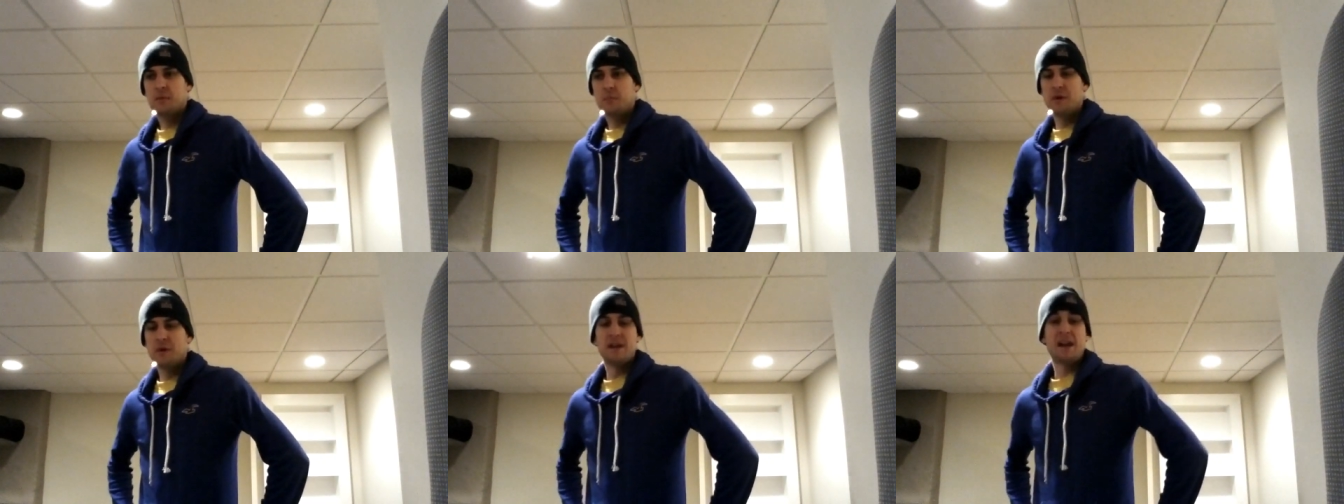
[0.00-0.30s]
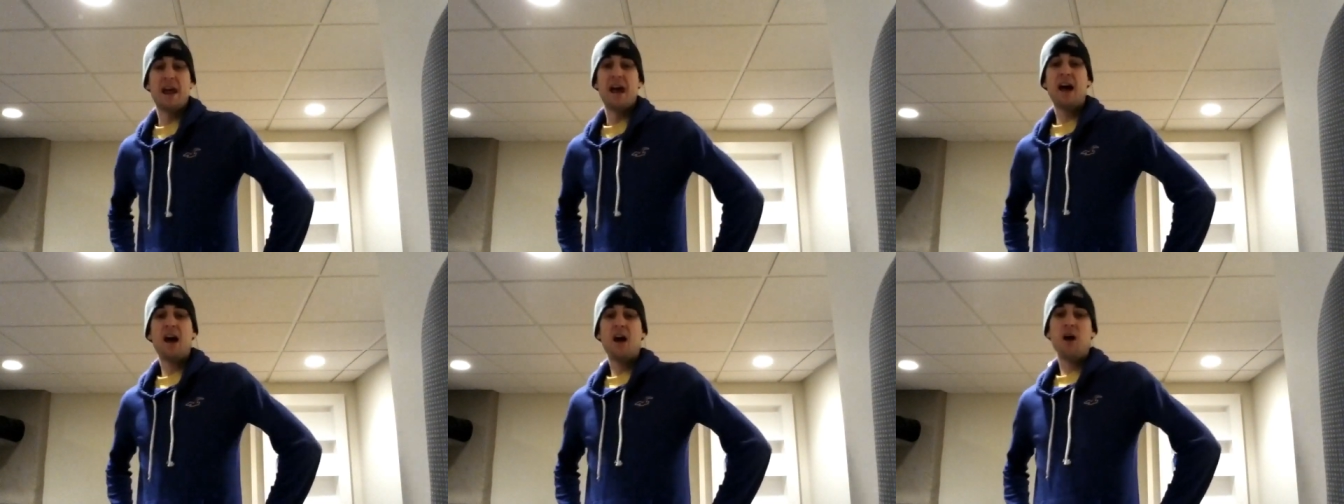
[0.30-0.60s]
But
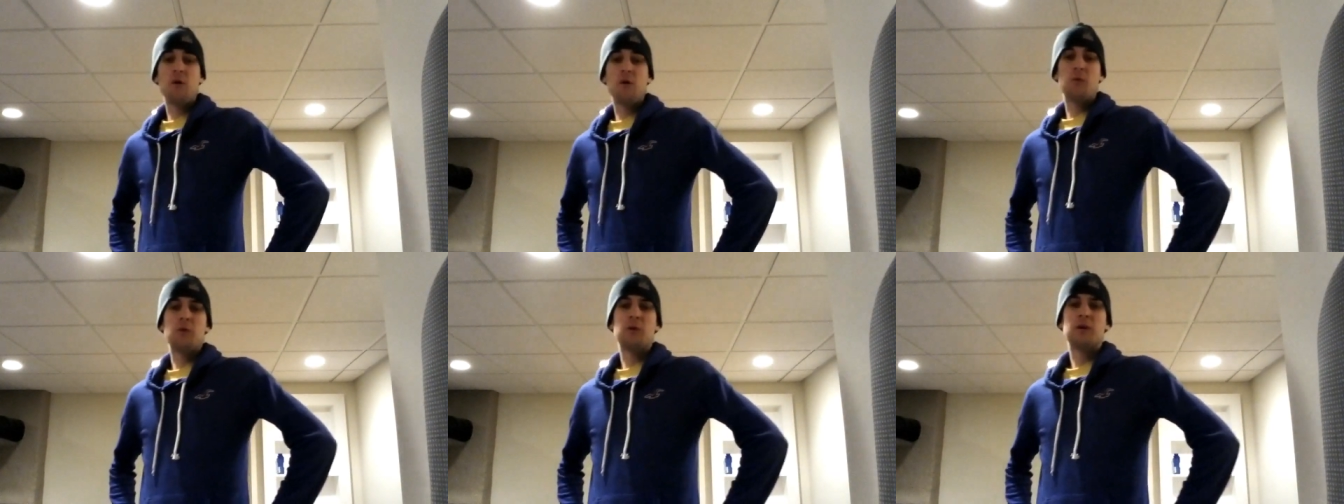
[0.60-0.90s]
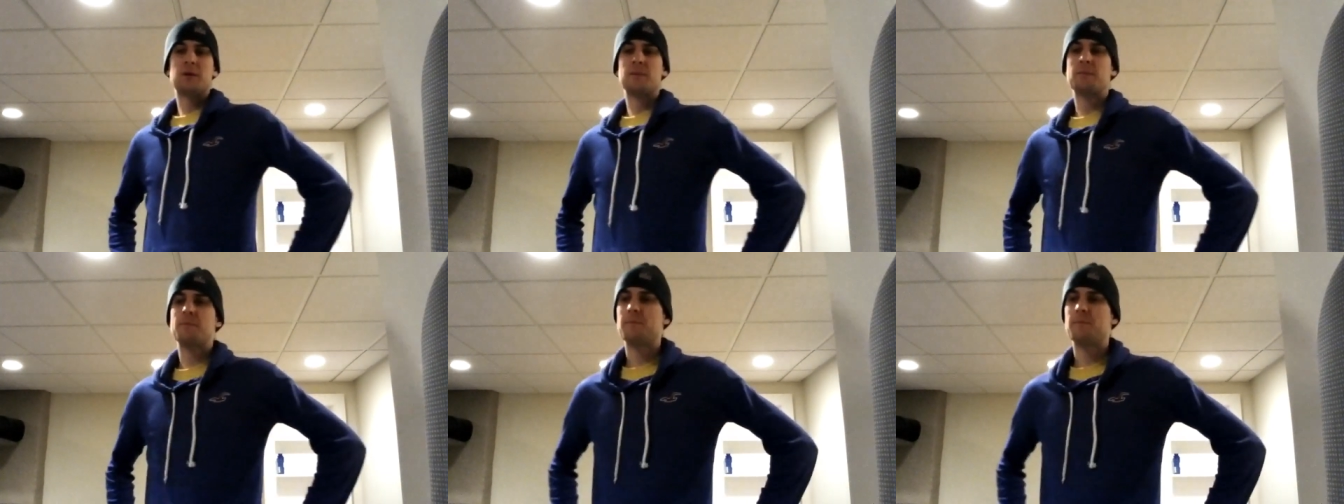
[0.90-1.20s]
now,
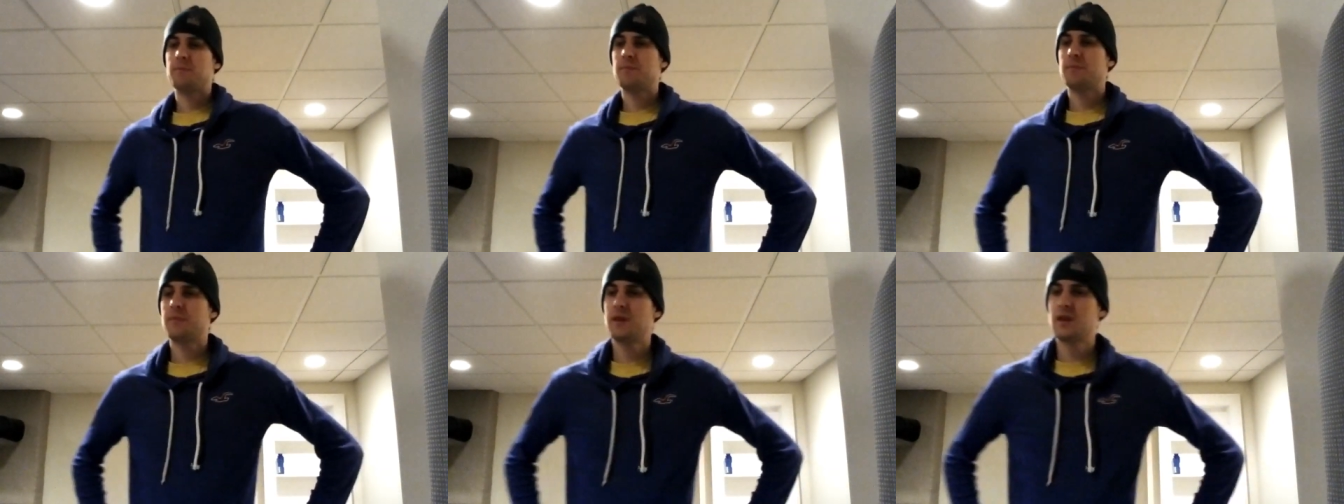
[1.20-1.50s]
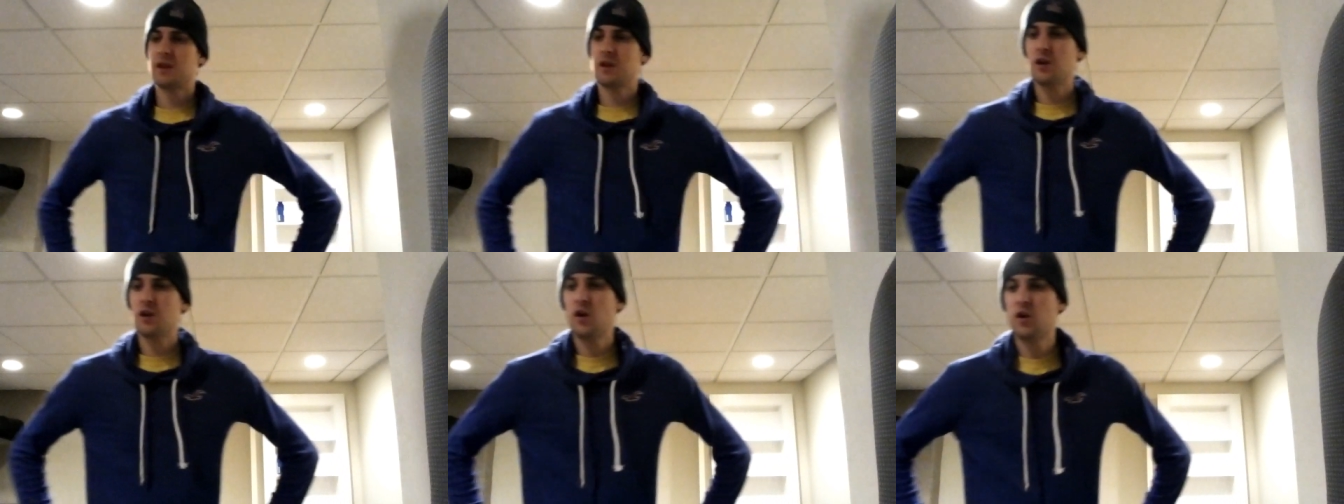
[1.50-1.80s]

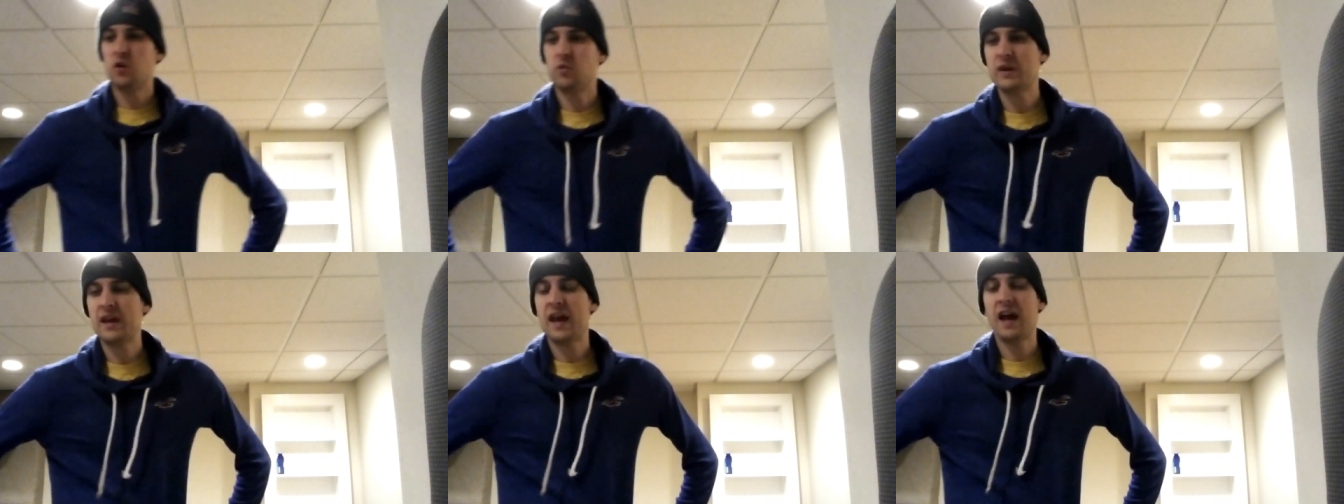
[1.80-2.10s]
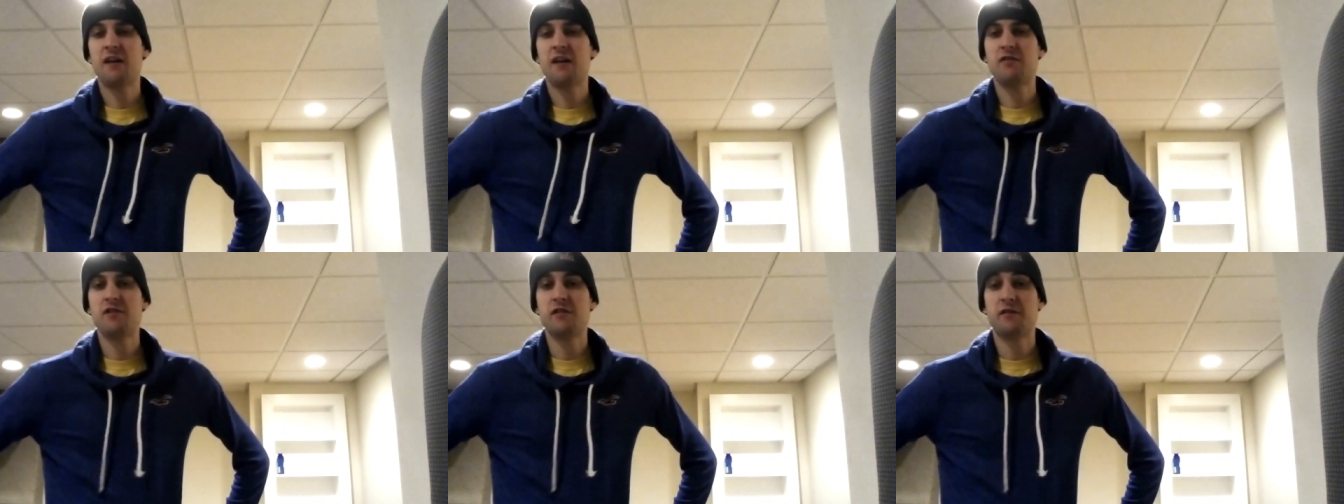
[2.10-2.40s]
we
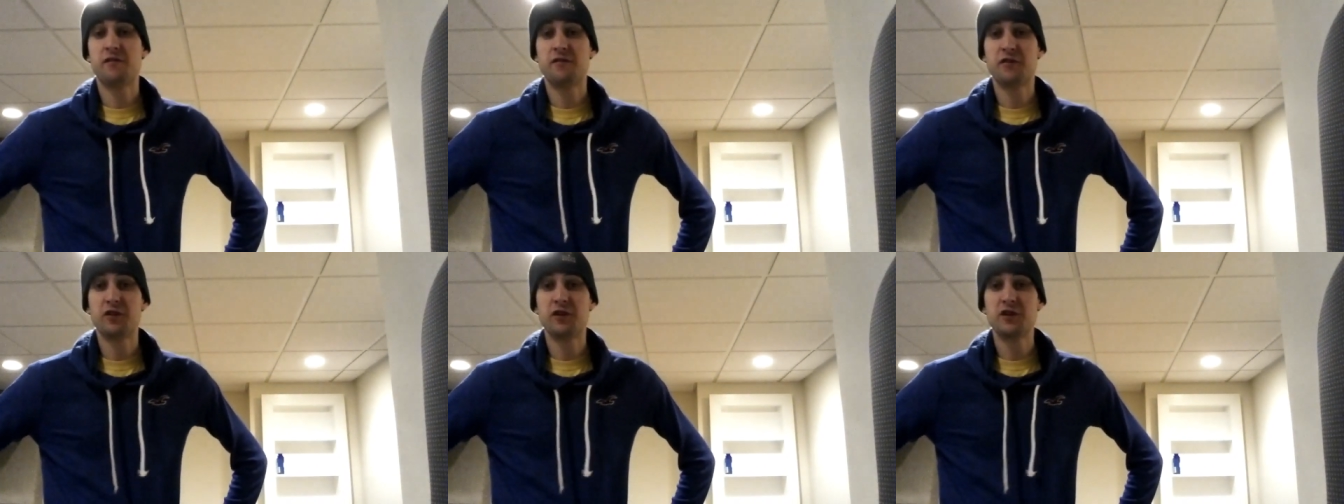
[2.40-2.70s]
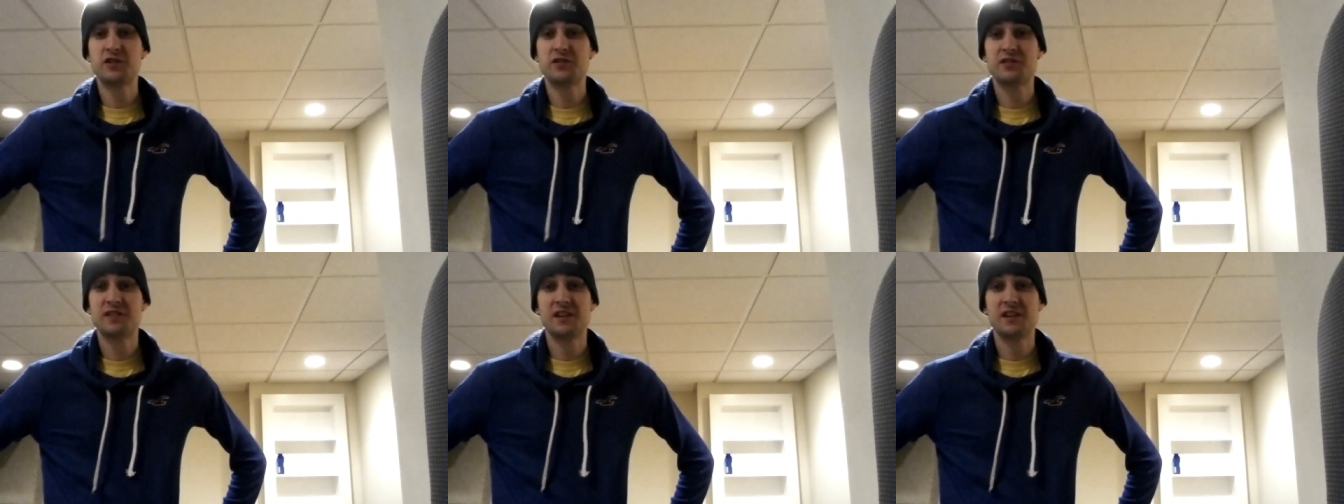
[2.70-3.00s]
have the
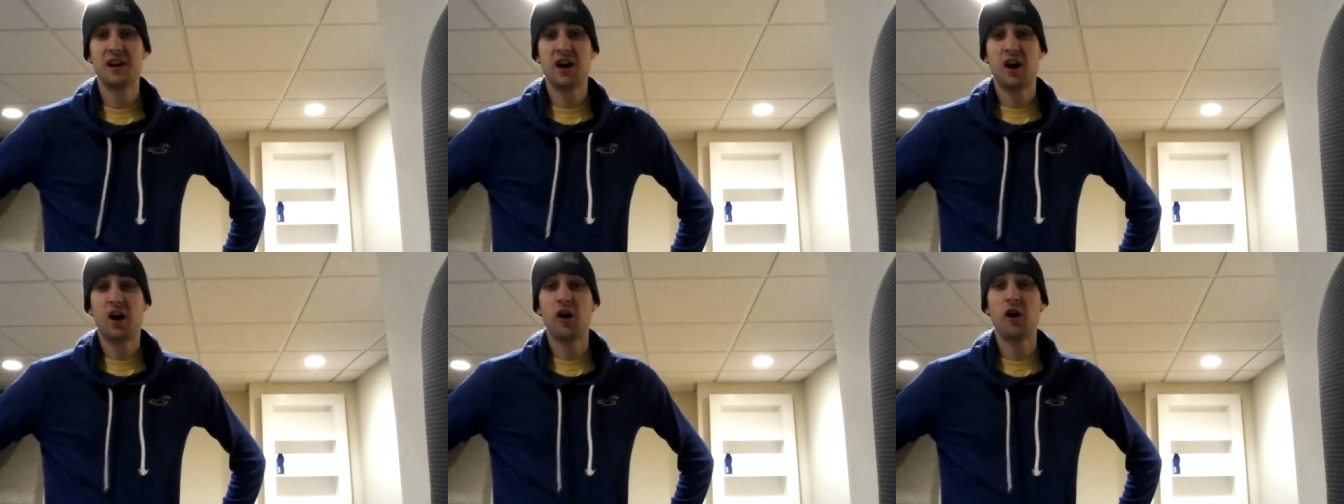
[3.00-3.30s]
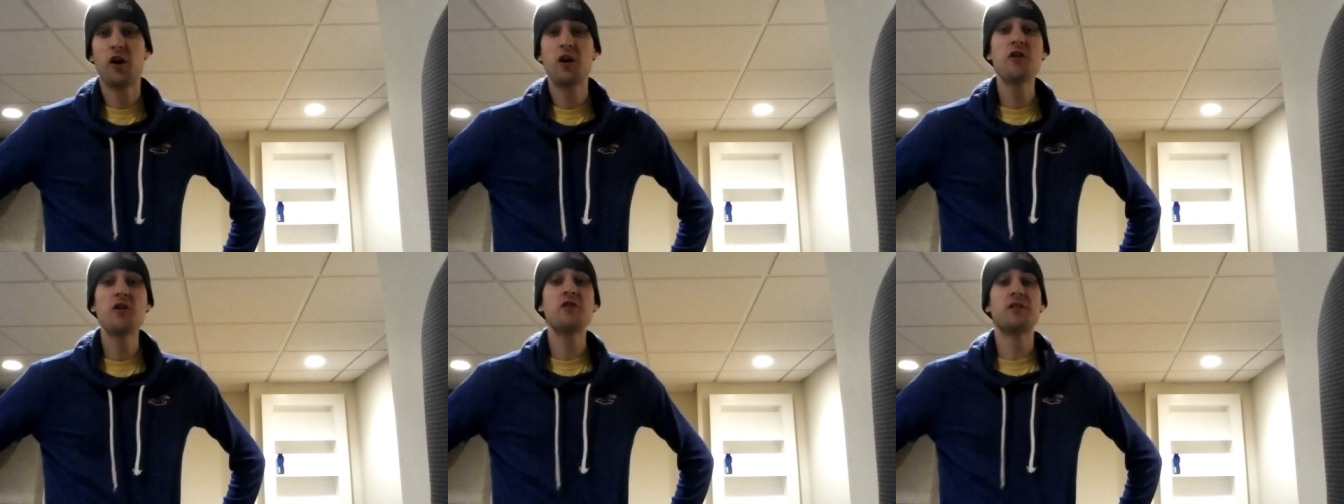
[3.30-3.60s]
first
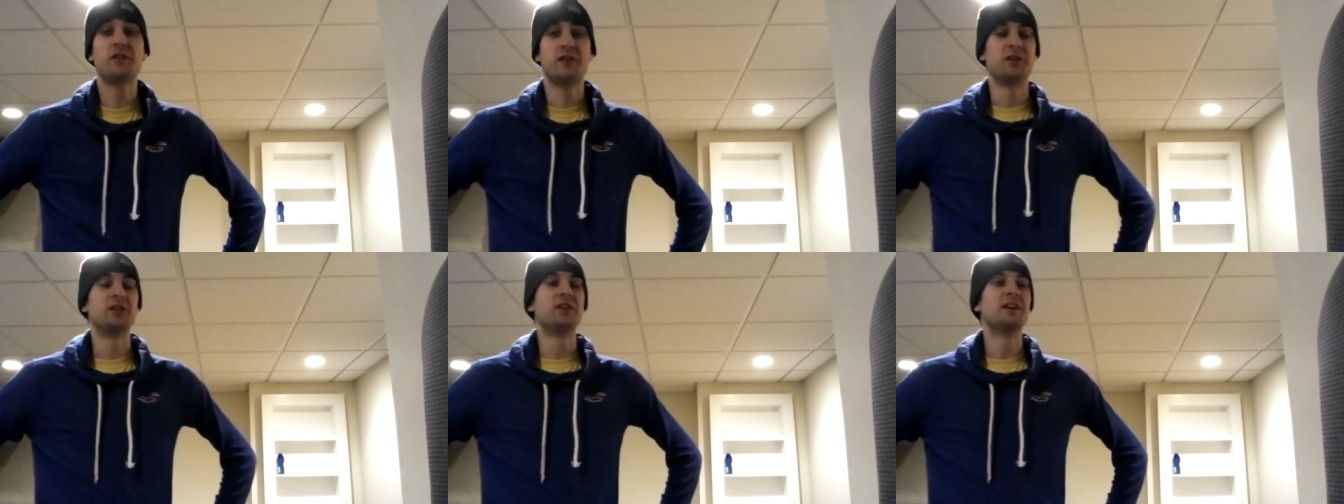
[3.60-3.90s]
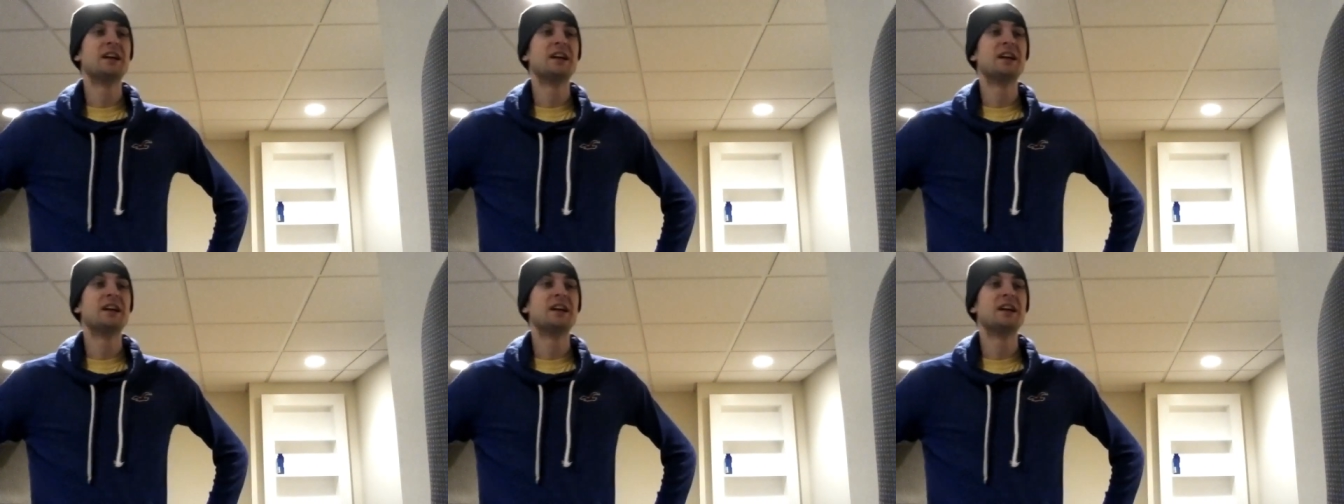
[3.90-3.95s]
hurdle